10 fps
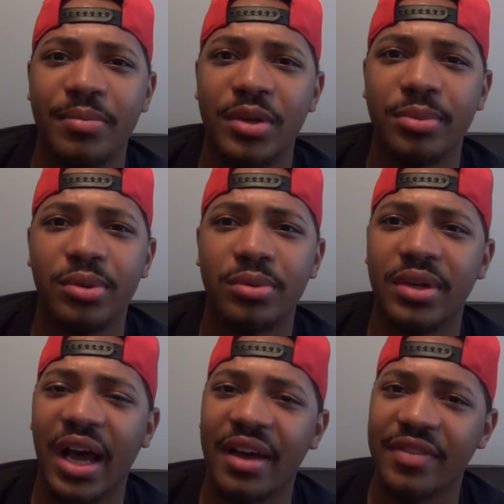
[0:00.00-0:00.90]
people who
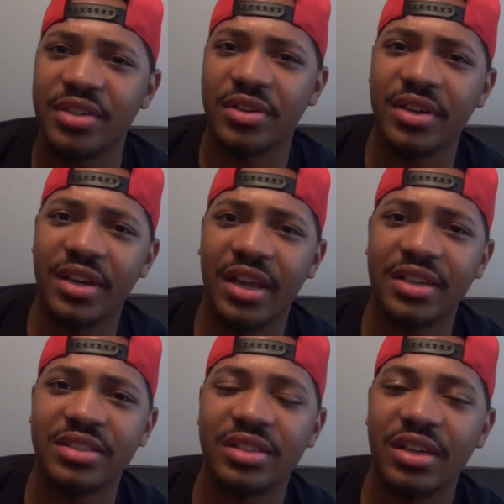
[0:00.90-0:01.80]
dive into their
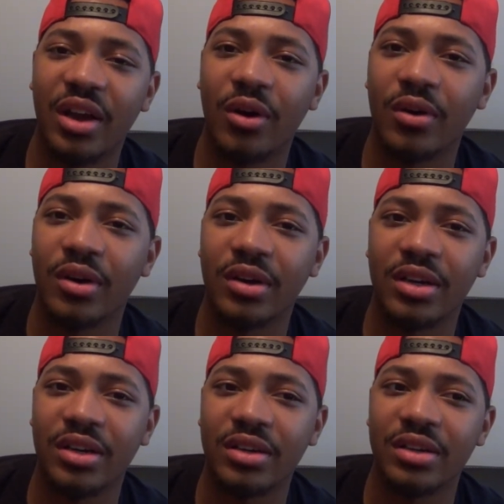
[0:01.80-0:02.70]
nest or
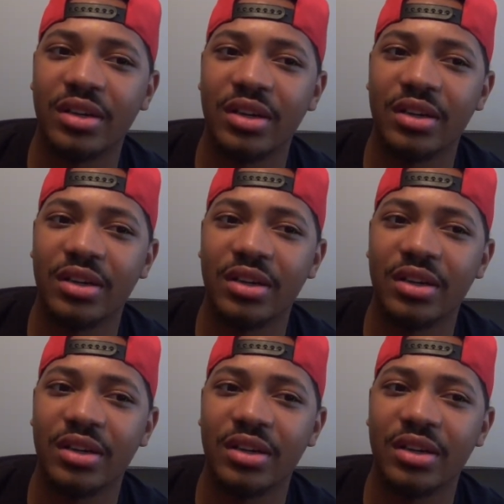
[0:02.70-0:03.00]
uh,